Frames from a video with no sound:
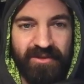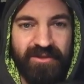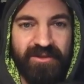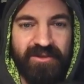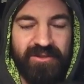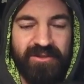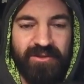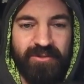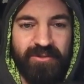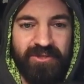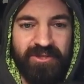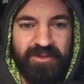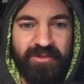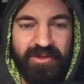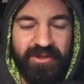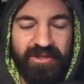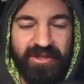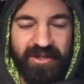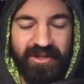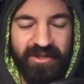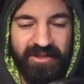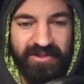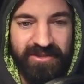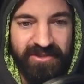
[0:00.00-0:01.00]
So we should be
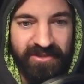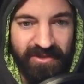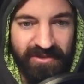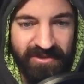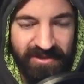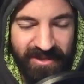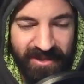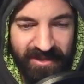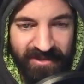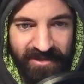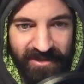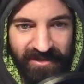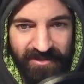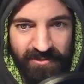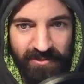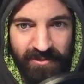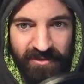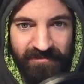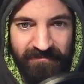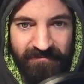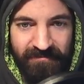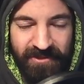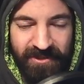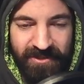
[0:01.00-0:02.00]
good as soon as that next
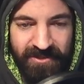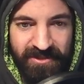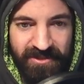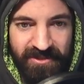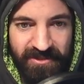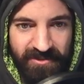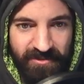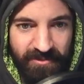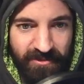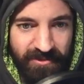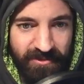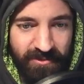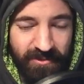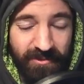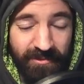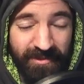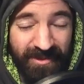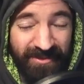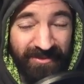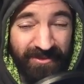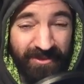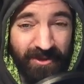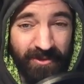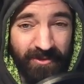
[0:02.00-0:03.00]
one finishes, which will be
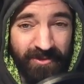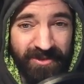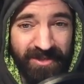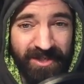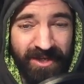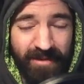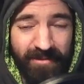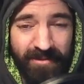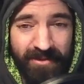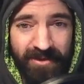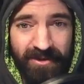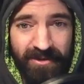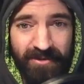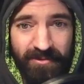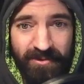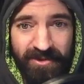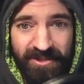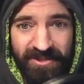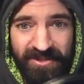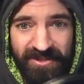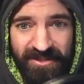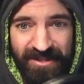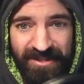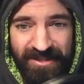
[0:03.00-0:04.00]
no time at all. We
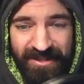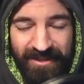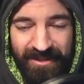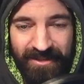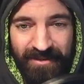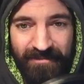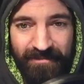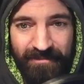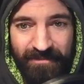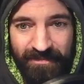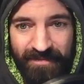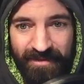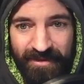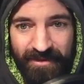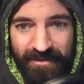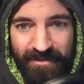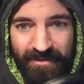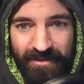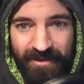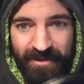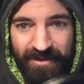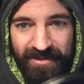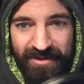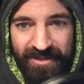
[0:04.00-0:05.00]
just need to get
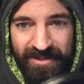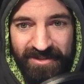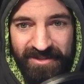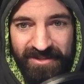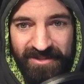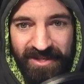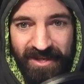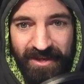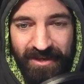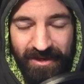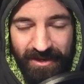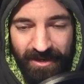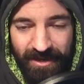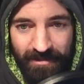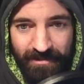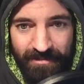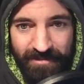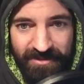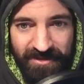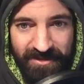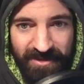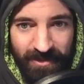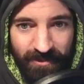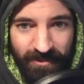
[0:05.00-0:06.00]
this set up
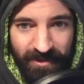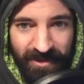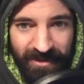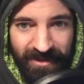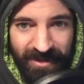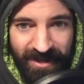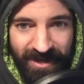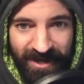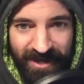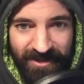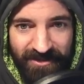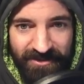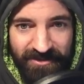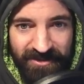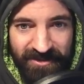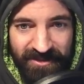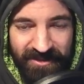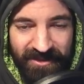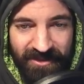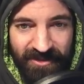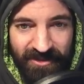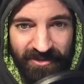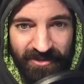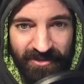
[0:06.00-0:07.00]
so that we can actually
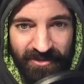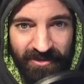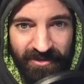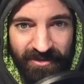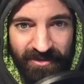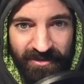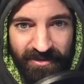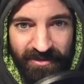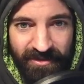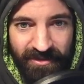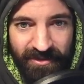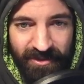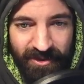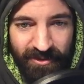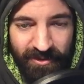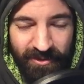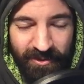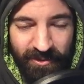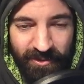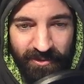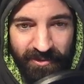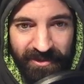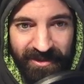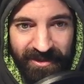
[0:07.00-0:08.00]
get
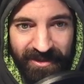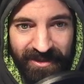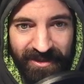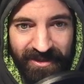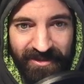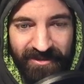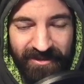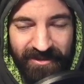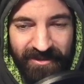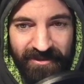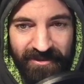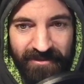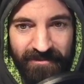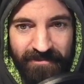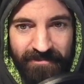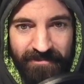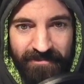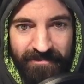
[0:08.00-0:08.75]
chlorine in here.